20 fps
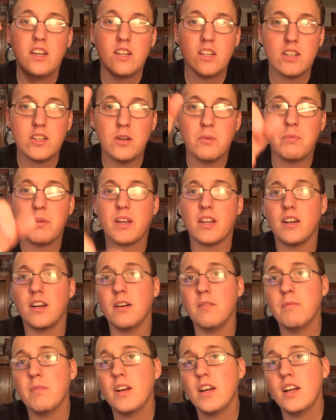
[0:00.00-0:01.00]
Go pick it
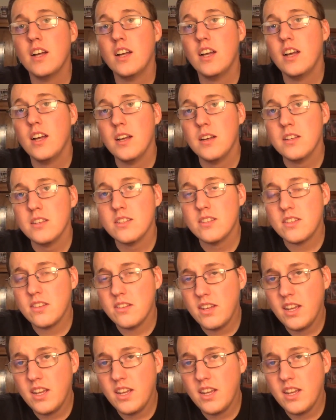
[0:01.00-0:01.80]
up. So